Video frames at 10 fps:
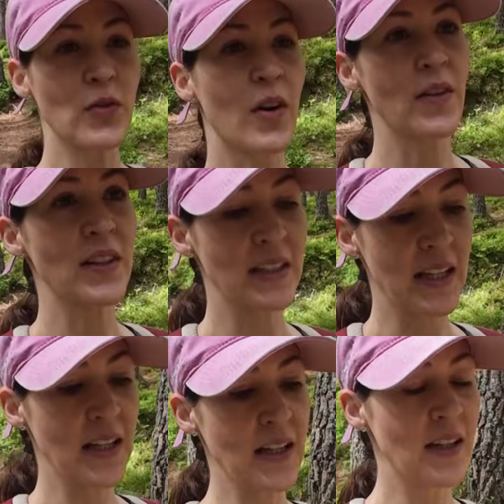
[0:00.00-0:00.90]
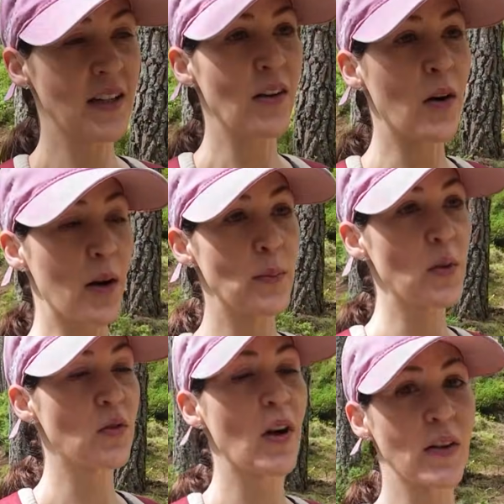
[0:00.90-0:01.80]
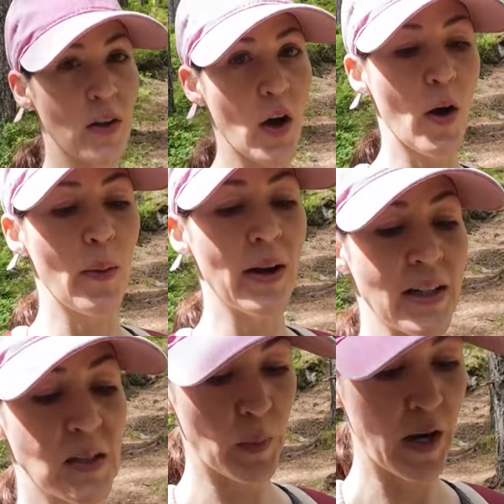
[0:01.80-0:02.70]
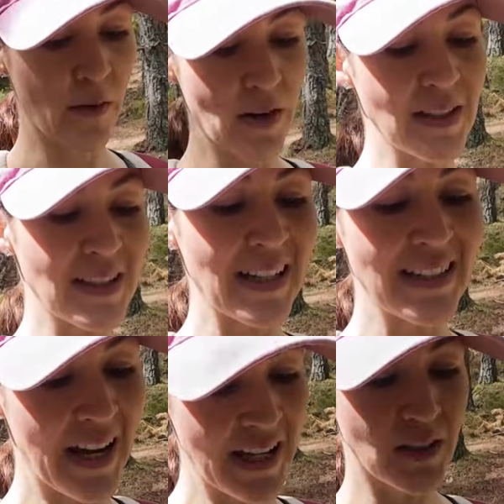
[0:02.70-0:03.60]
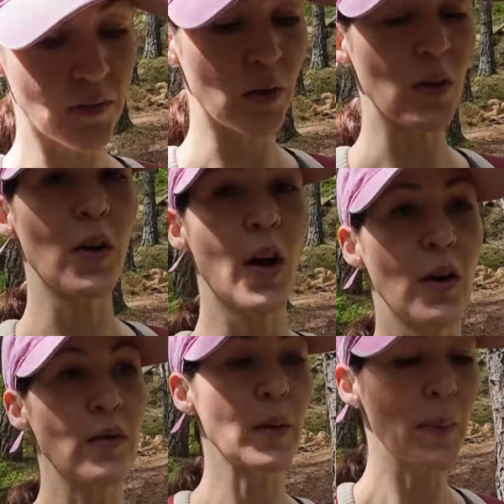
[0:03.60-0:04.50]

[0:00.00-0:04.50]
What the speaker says: rather see, or I'd much rather go and experience and taste food from the